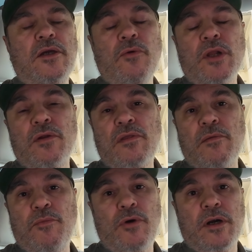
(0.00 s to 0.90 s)
it will
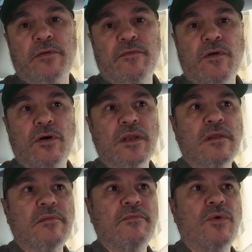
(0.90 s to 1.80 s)
consume more, of
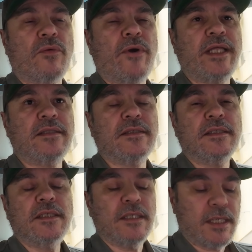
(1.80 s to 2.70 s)
course, more weight.
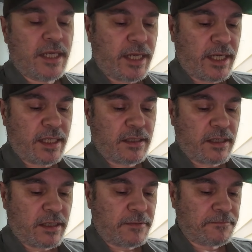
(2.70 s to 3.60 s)

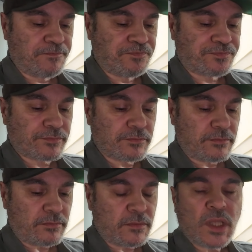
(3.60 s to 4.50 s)
And
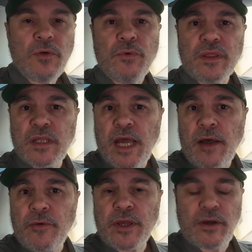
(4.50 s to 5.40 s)
we'll see
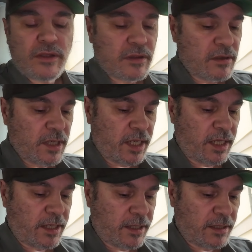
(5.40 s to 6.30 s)
how it goes.
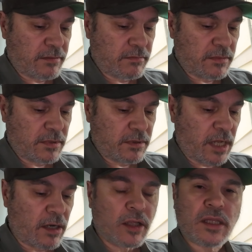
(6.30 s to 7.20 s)

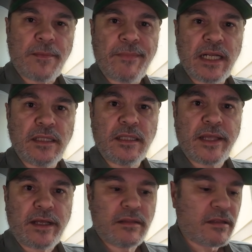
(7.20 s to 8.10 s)
There are not that many
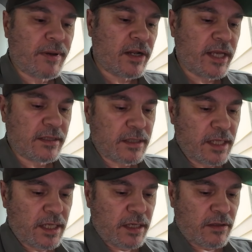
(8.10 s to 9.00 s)
details about it,
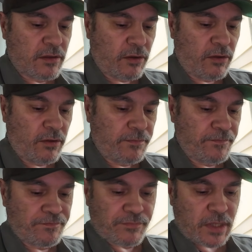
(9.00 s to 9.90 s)
so
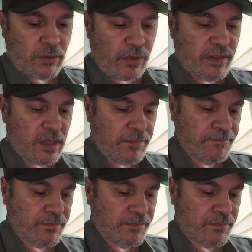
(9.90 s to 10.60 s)
we'll see.